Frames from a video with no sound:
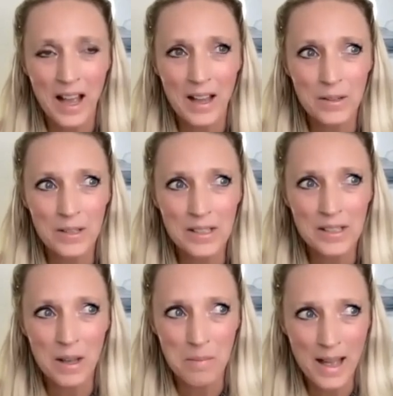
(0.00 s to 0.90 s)
I always
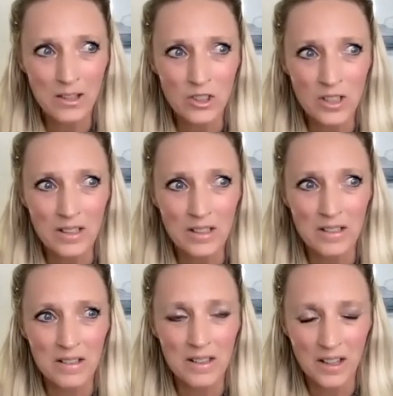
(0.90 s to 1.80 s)
imagine
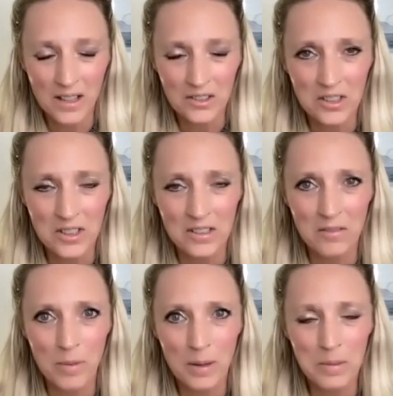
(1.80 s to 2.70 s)
the consciousness
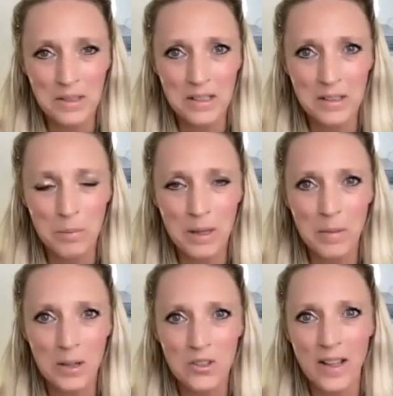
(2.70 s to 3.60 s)
of my business being
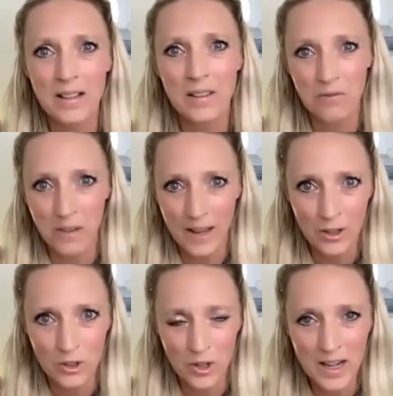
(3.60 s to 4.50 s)
much like the
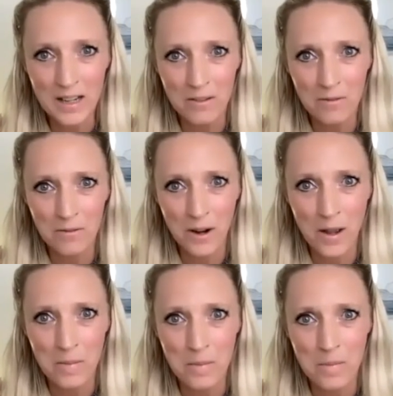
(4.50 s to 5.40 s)
fire drake
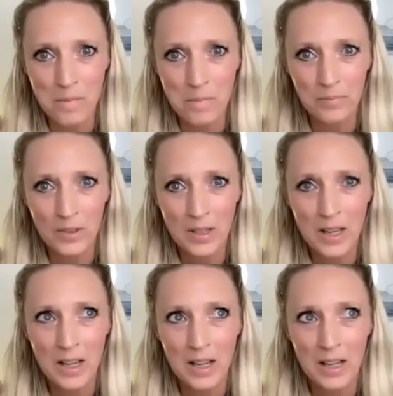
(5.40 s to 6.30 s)
from
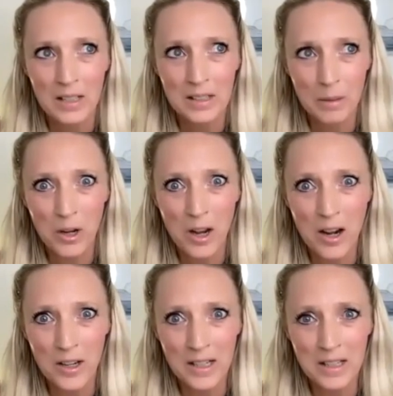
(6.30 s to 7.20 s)
Deborah
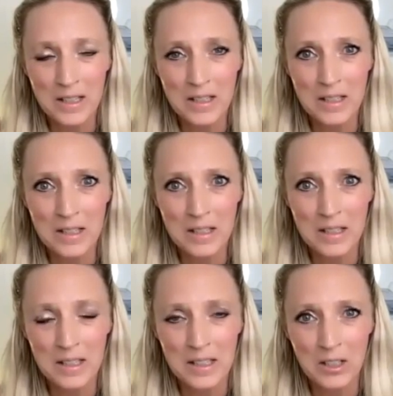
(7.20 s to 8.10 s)
Harkness'
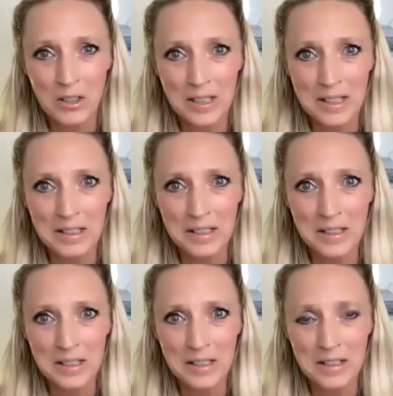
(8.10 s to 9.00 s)

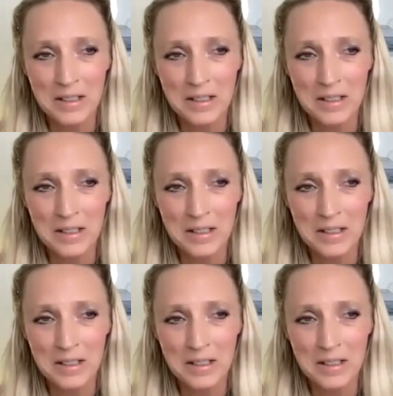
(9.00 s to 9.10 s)
series.